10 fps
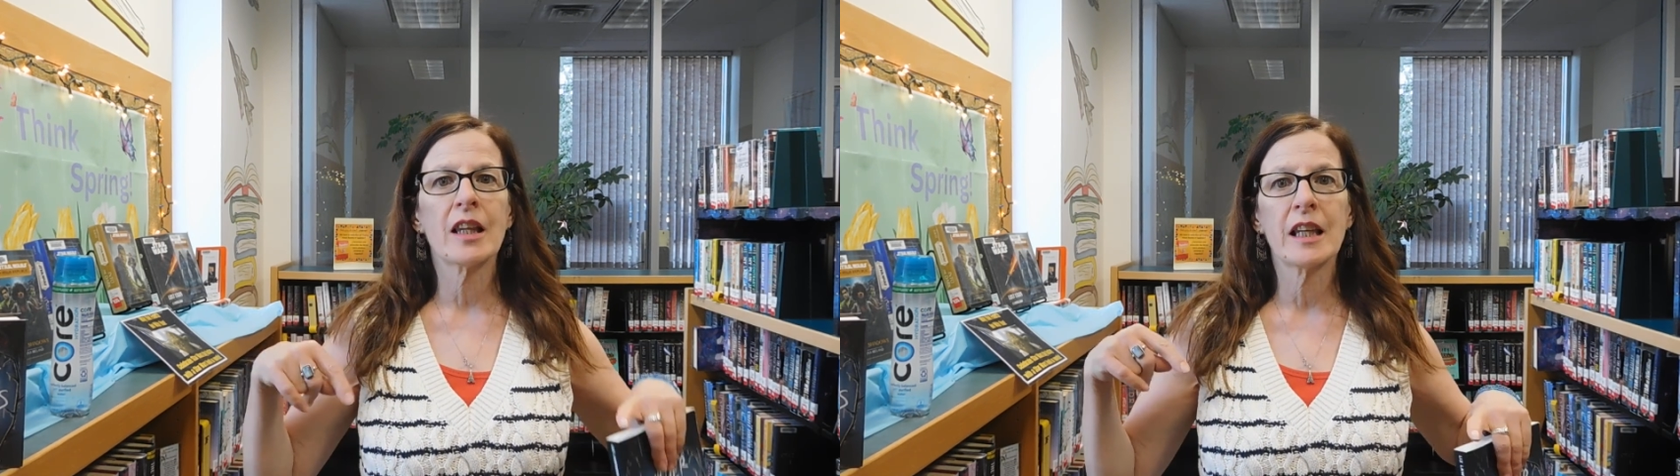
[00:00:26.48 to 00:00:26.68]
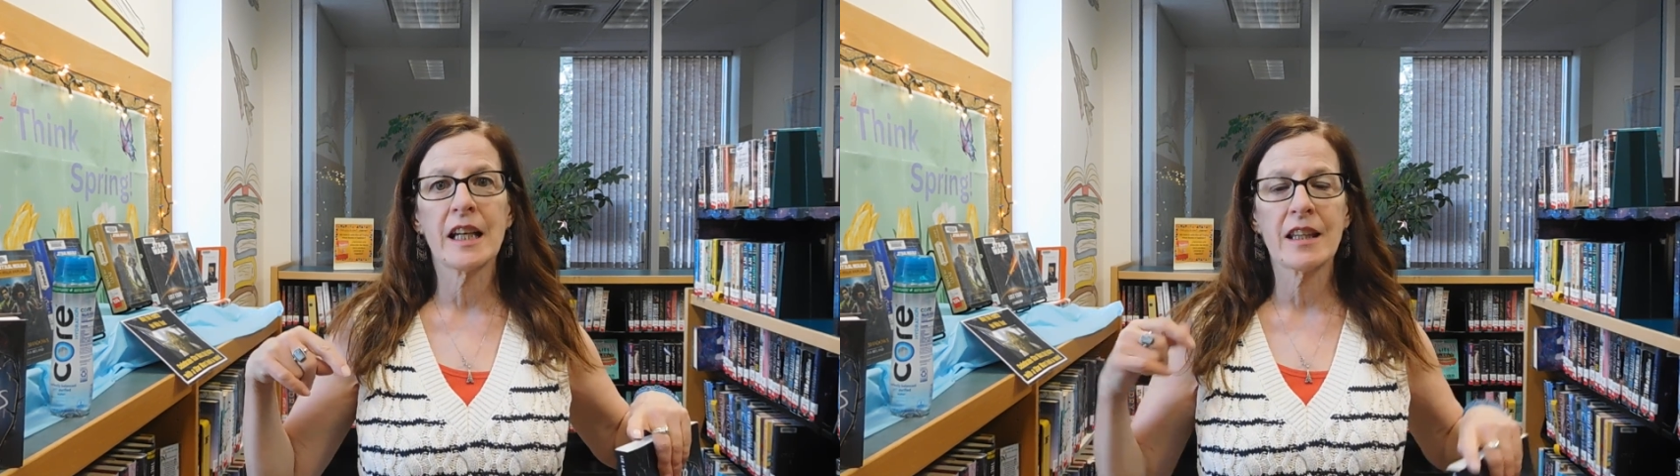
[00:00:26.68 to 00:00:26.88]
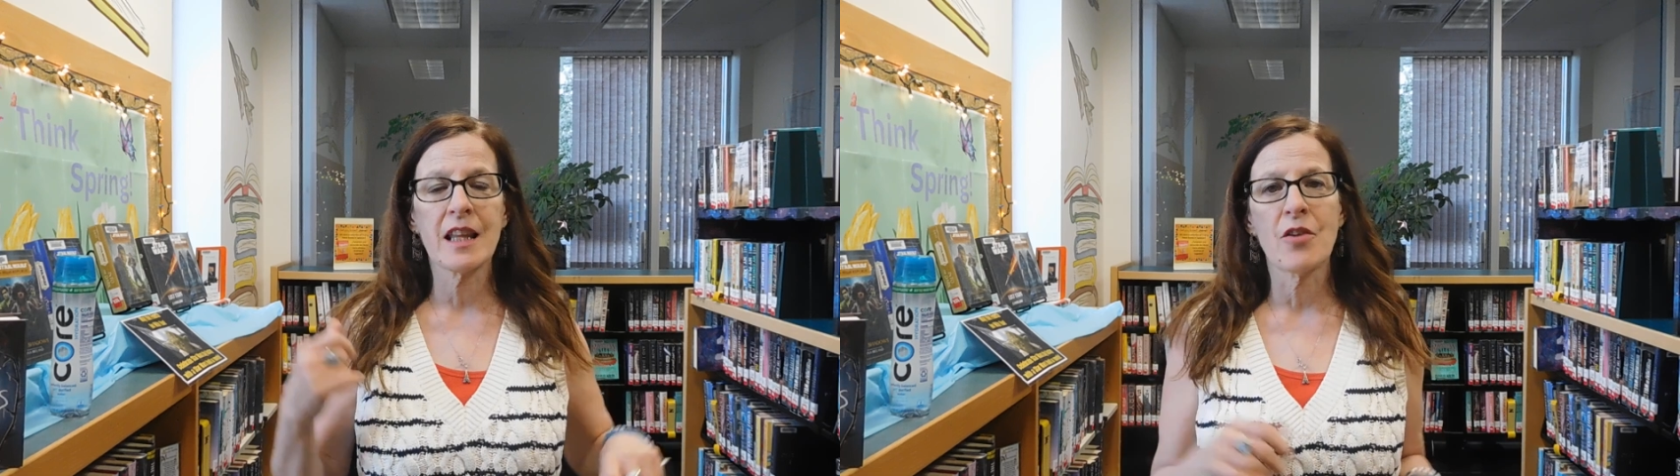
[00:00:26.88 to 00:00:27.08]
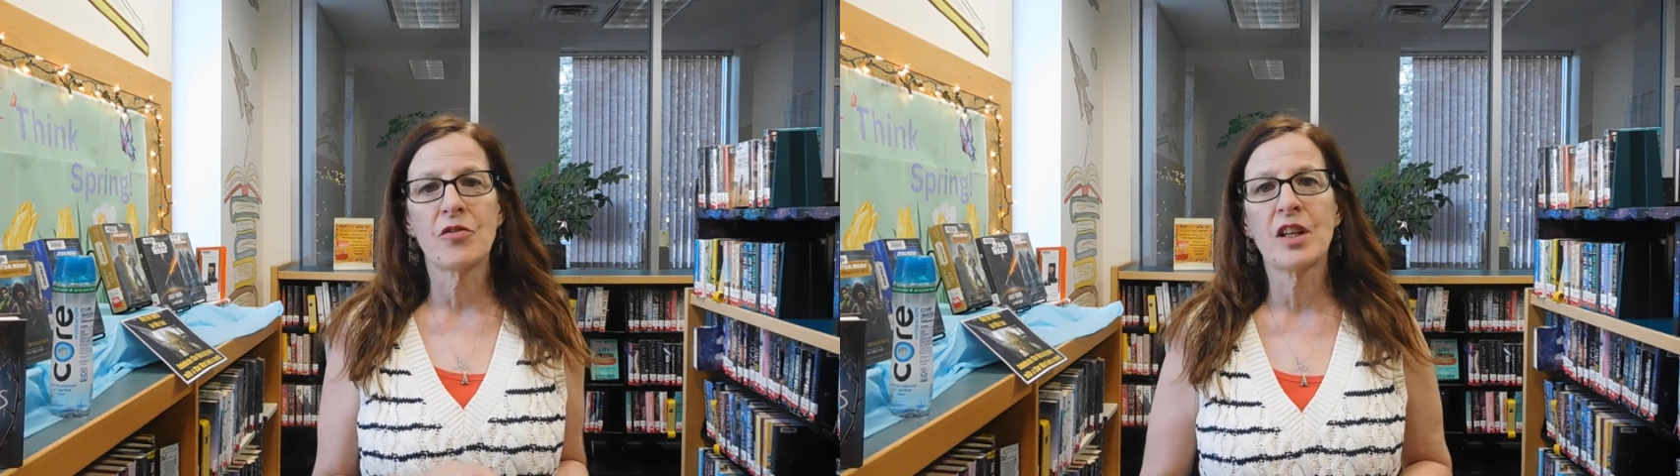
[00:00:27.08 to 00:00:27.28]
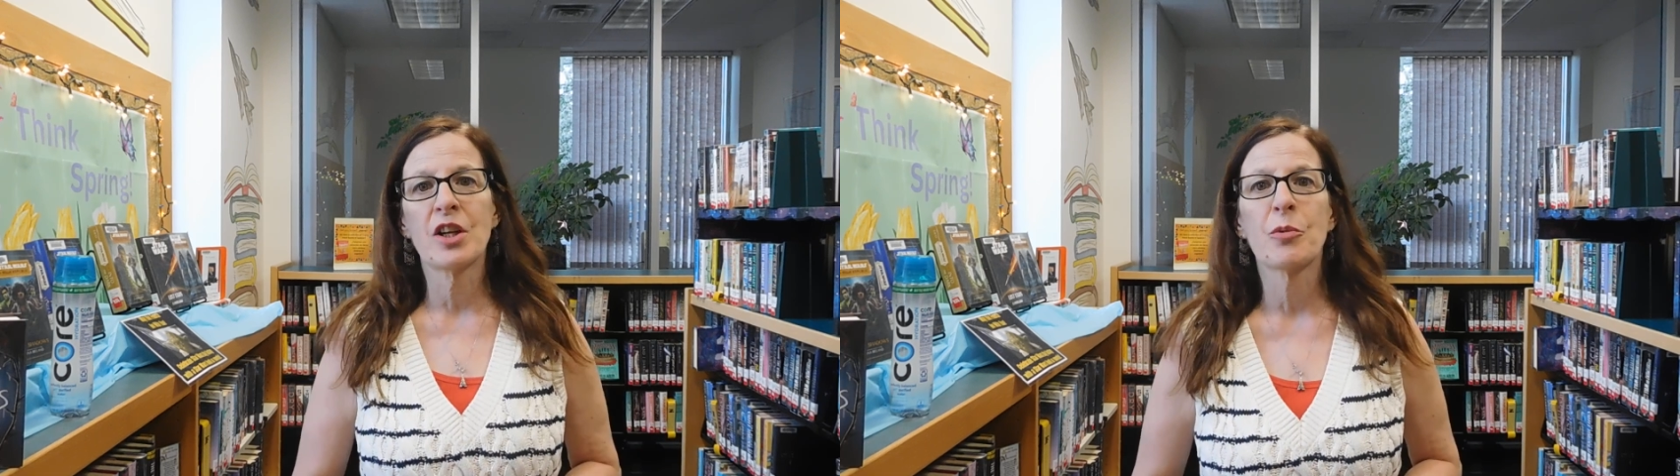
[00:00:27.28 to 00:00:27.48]
link that
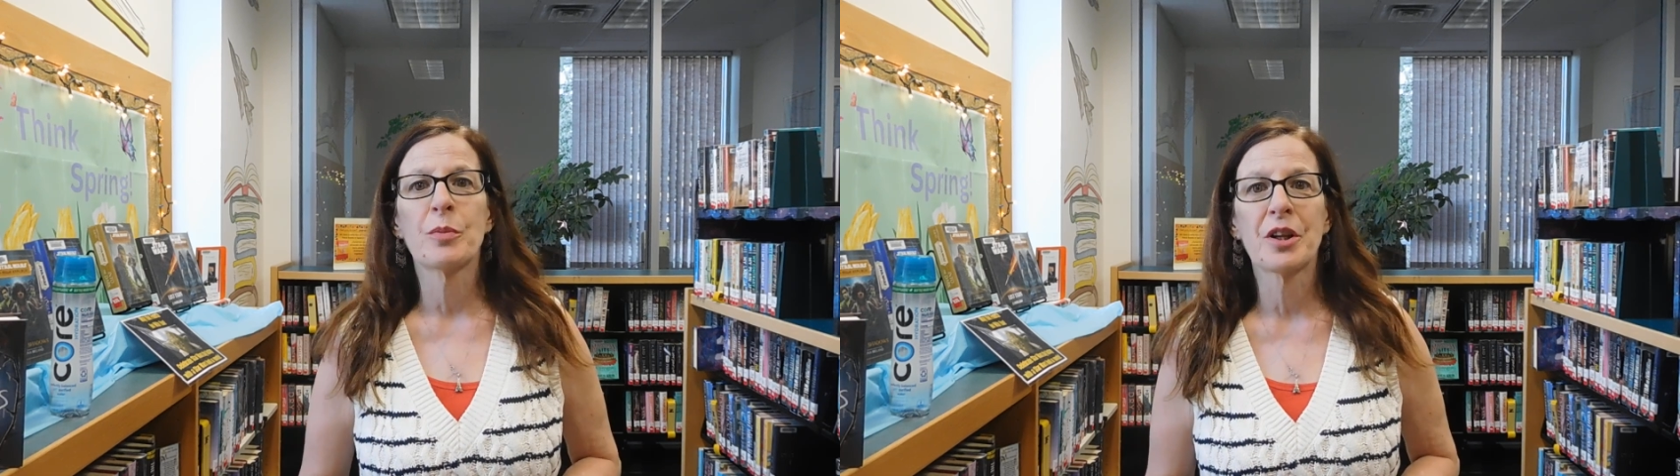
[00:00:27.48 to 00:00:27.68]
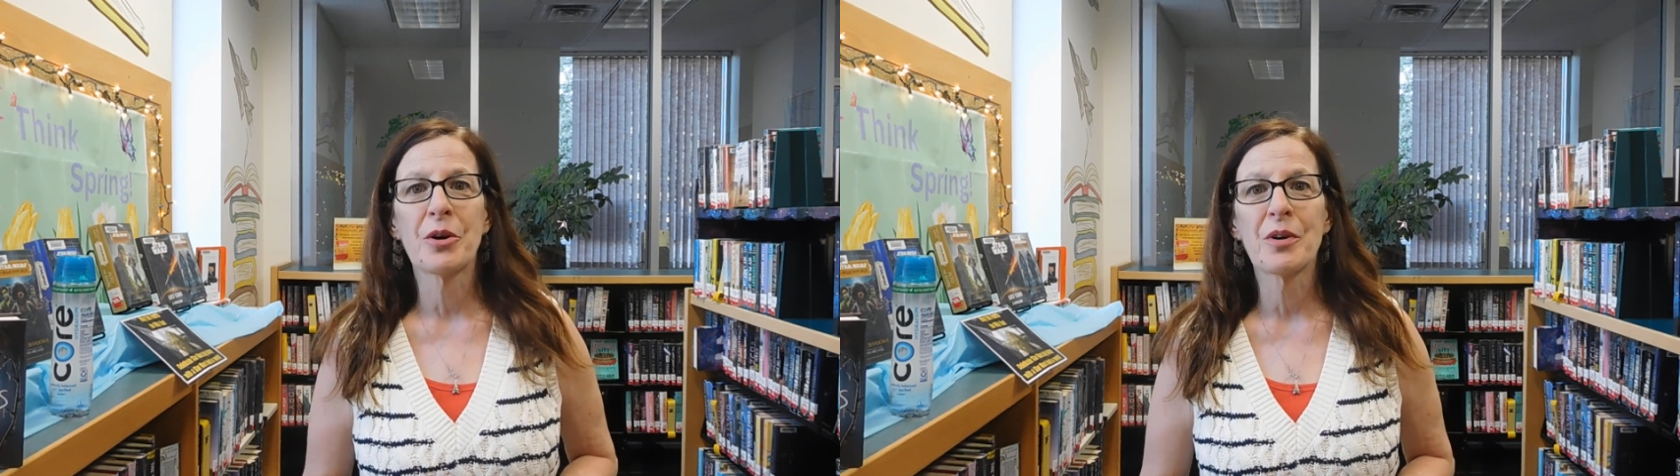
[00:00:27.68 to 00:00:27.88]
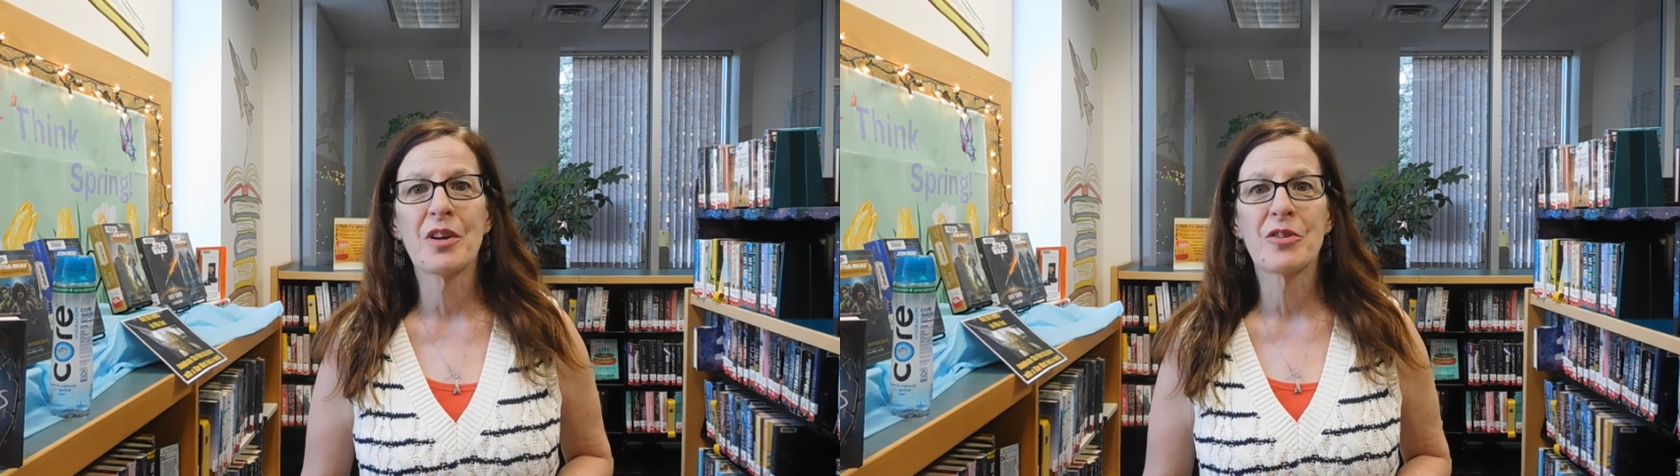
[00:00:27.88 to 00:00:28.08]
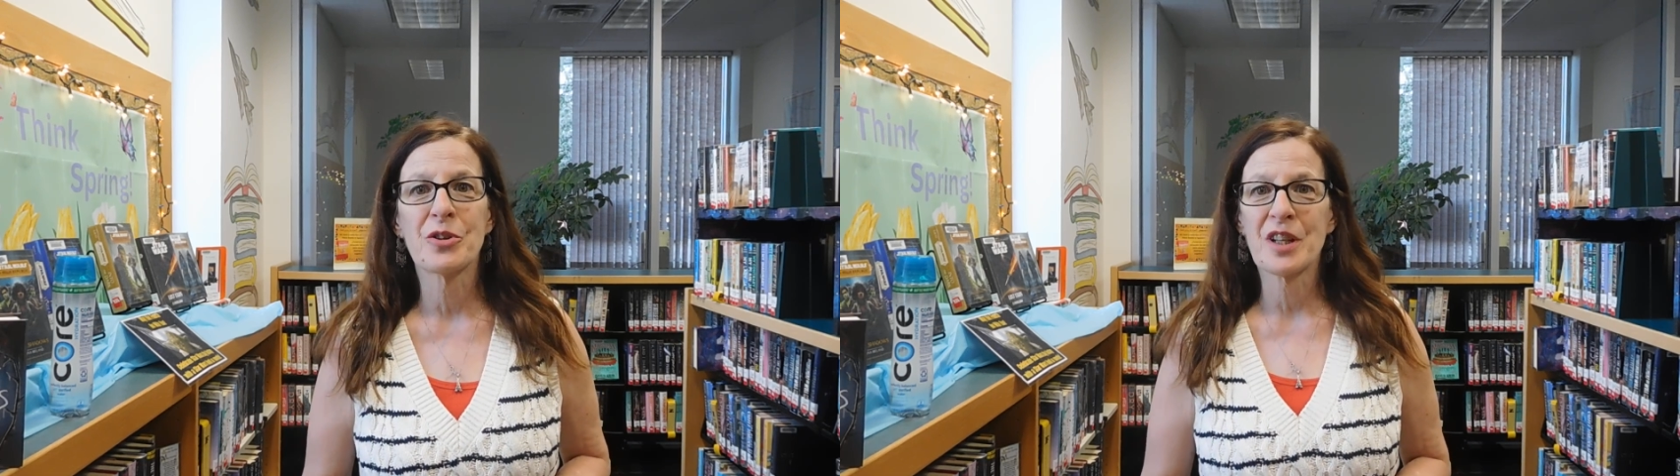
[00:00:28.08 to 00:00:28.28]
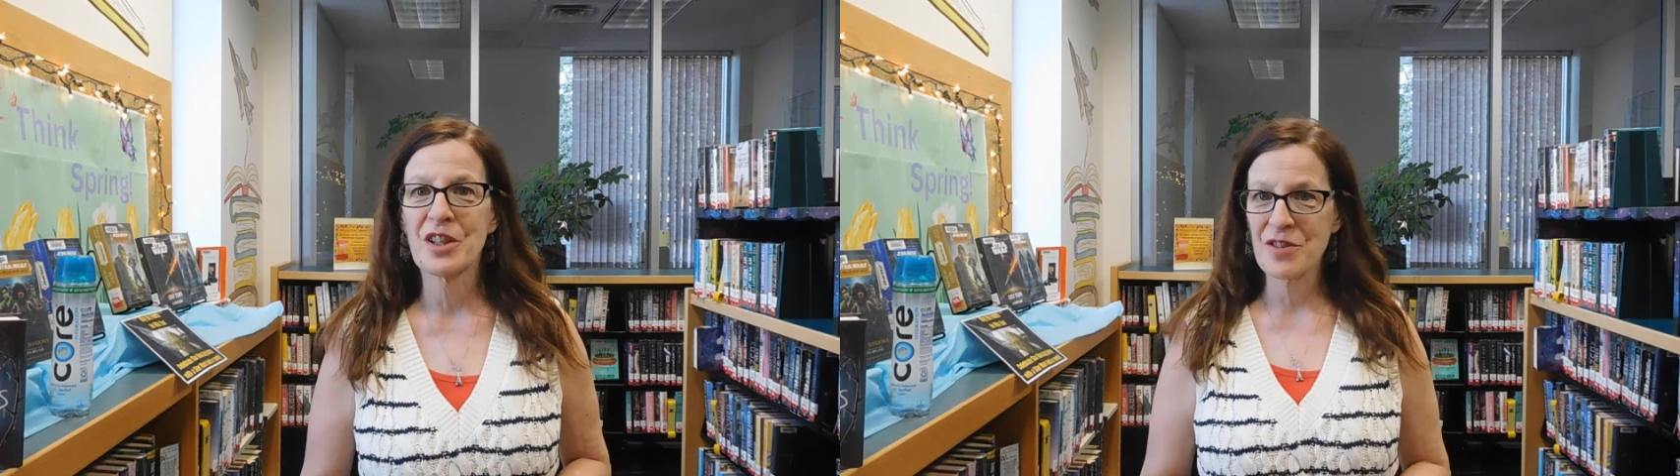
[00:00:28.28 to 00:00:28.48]
video below if
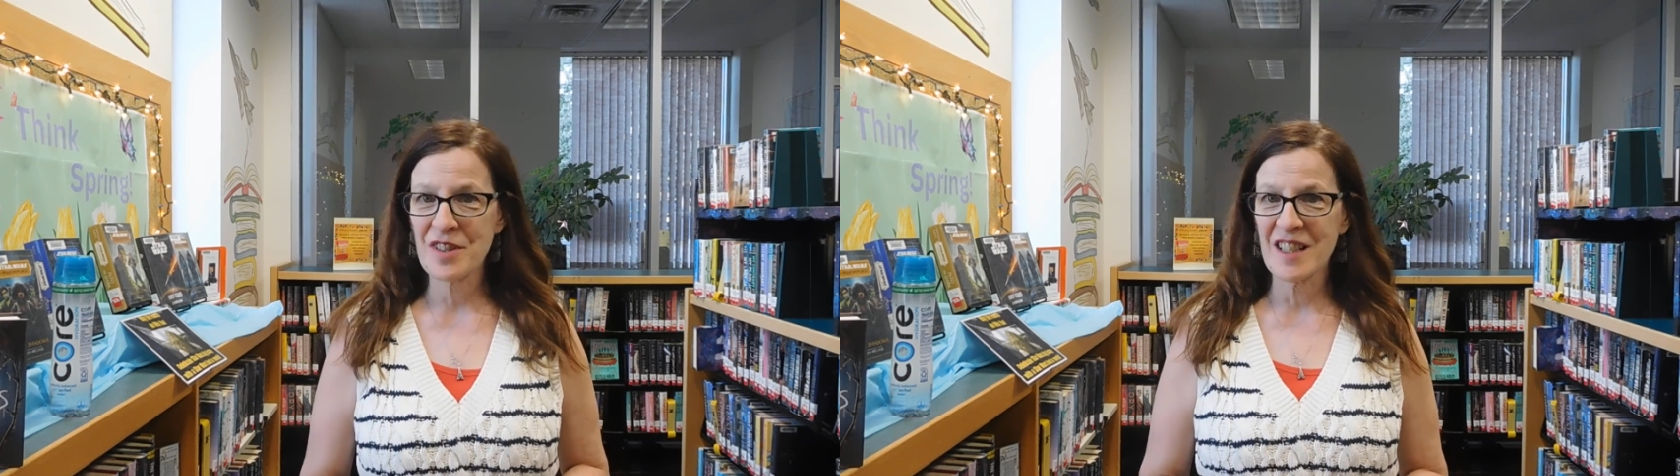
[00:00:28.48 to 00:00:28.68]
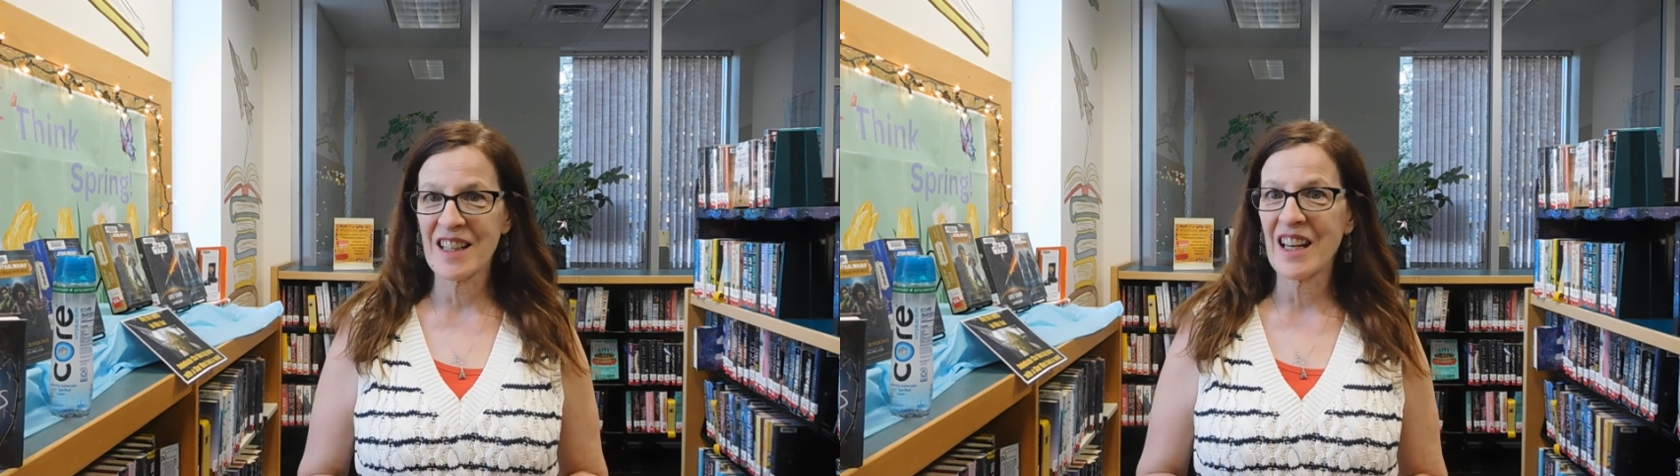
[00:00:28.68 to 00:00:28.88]
you're interested